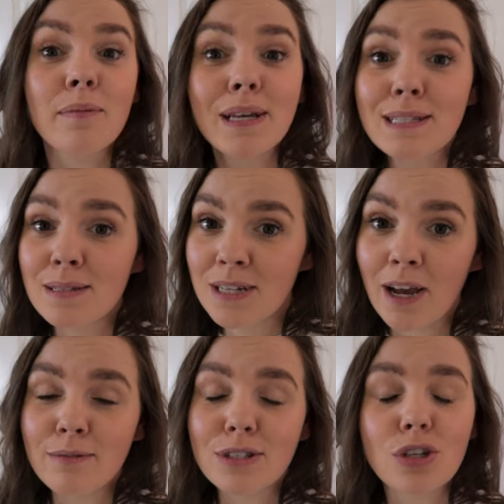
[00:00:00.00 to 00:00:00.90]
that because
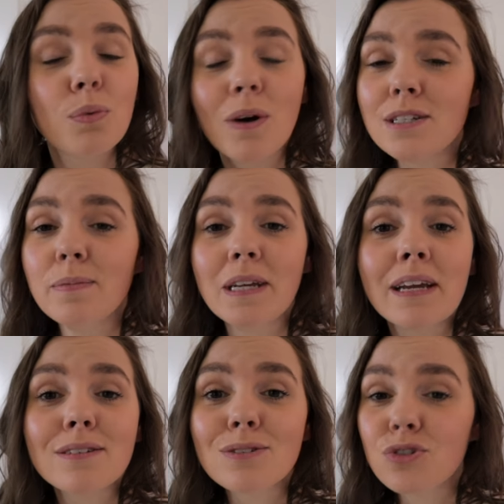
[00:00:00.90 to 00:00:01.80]
sometimes you want to
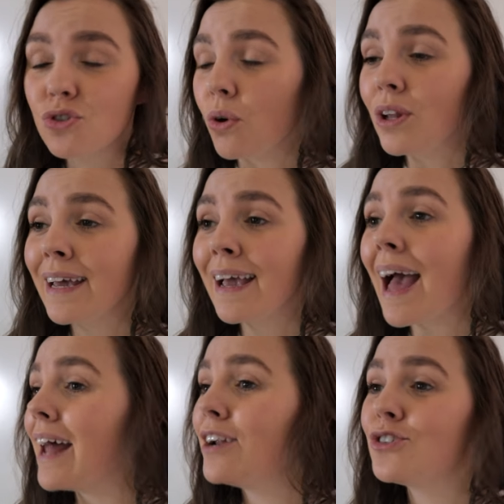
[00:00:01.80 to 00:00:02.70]
be strolling
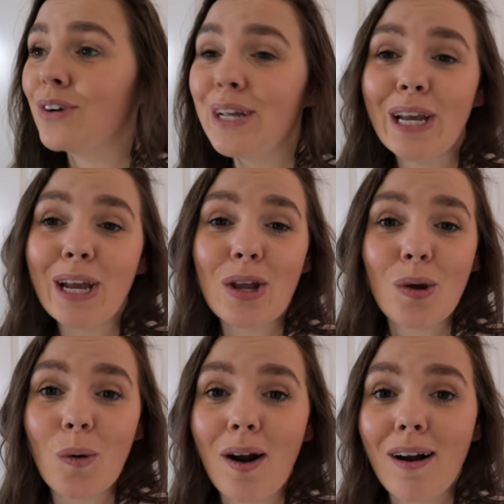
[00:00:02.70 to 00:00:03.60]
and drinking
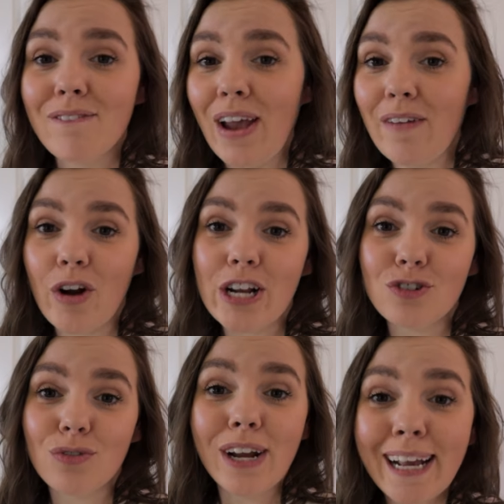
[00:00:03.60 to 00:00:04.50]
your favorite
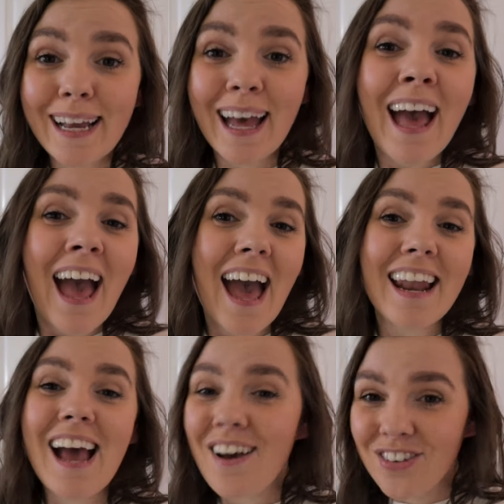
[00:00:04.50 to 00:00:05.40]
drink
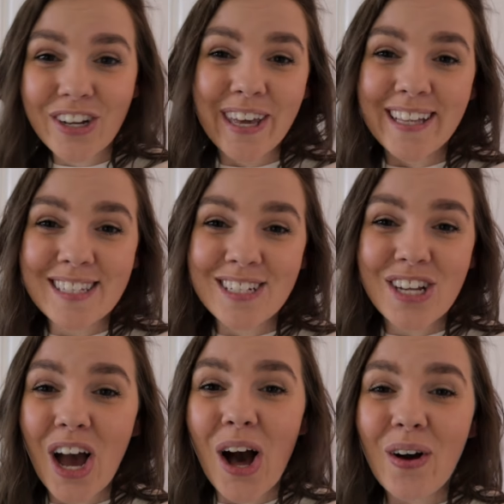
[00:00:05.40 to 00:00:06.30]
and have your kids in
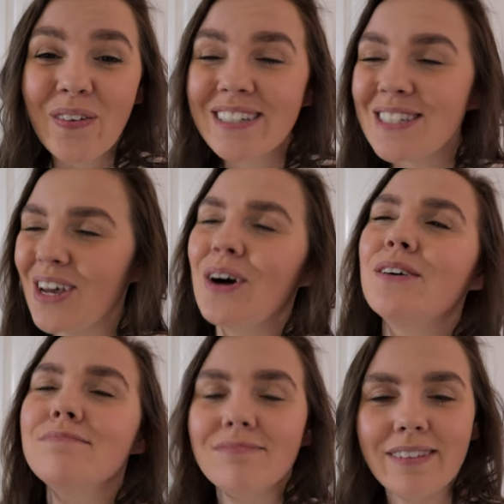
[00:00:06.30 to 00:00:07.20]
tow. And
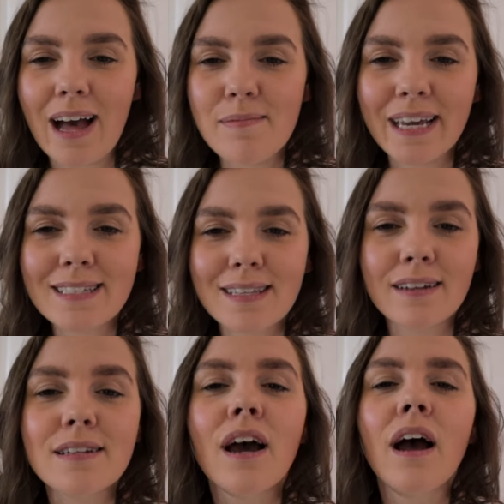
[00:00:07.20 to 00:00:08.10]
so that makes
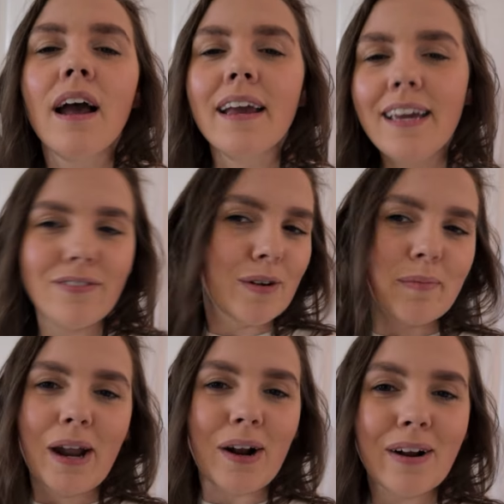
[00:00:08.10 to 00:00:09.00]
it even
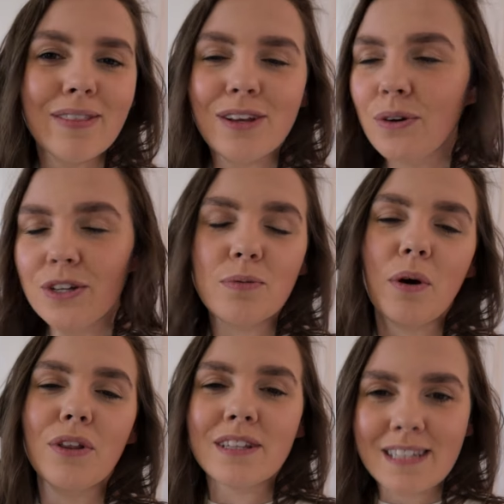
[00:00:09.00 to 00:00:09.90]
better that you can do
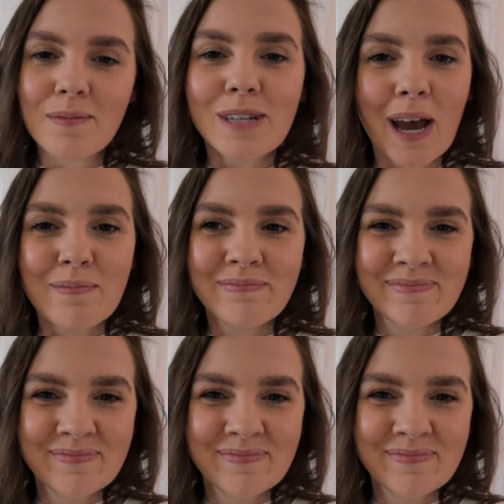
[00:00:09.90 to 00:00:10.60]
both at the same time. And